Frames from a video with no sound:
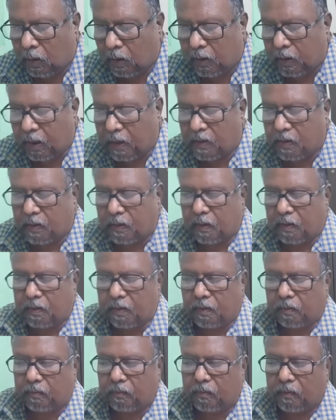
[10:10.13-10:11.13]

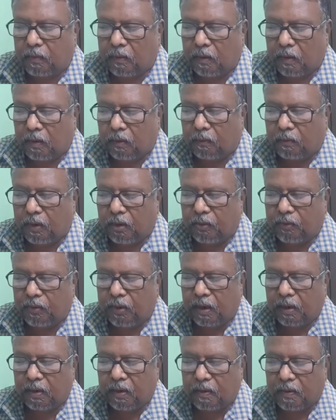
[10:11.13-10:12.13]
testis, when you
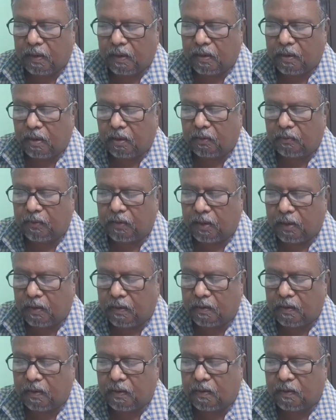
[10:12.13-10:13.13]
take the section of the
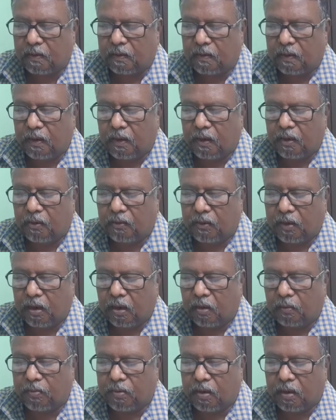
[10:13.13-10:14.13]
testis, you can
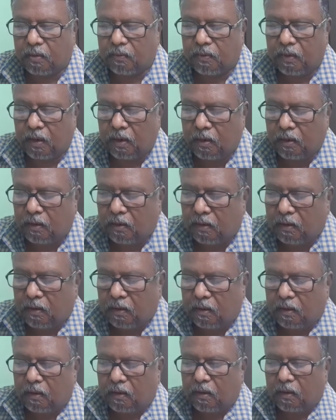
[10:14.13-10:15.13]
observe the
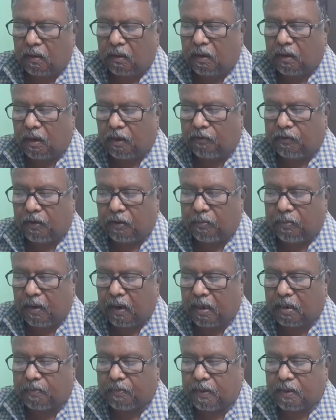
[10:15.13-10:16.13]
different
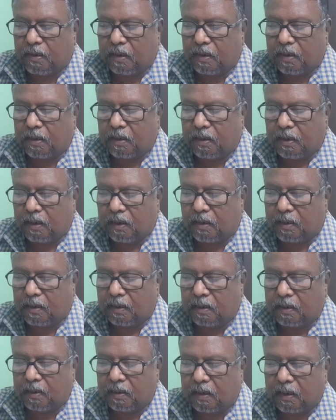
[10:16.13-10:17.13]
parts present in the
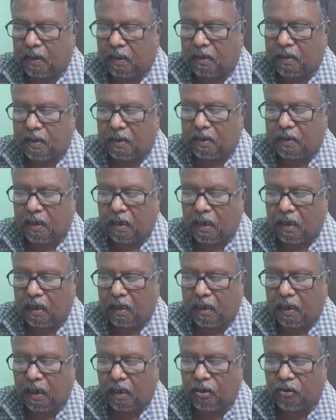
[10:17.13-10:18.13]
testis. The testes
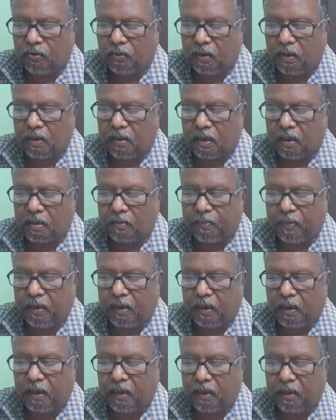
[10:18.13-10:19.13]
are actually
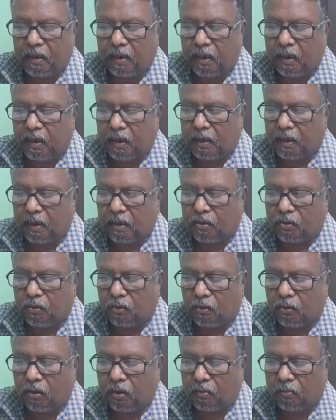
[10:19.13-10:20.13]
suspended in the
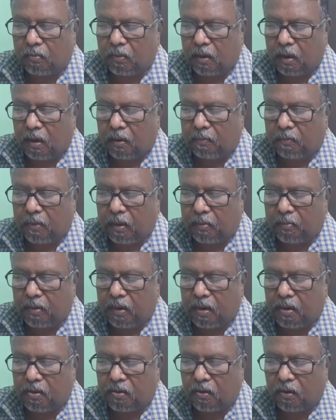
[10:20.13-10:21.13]
scrotum by
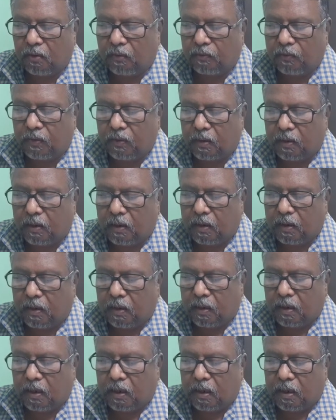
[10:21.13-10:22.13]
means of
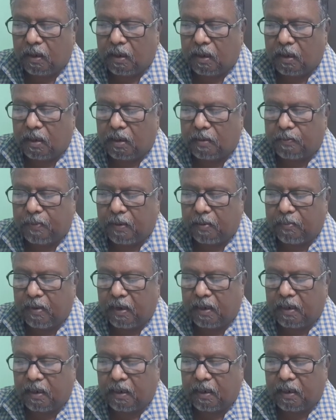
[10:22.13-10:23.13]

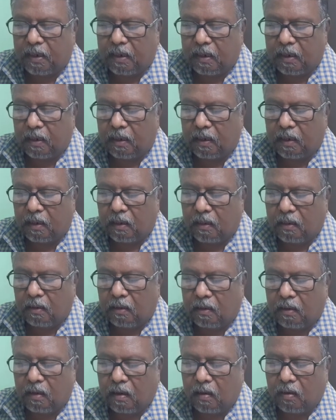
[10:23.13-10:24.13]
spermatic
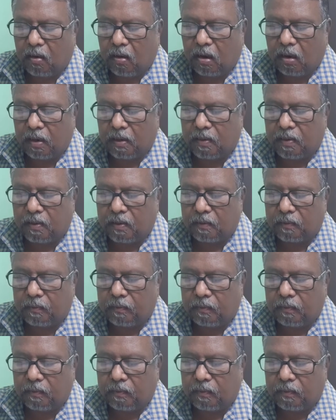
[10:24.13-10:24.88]
cords,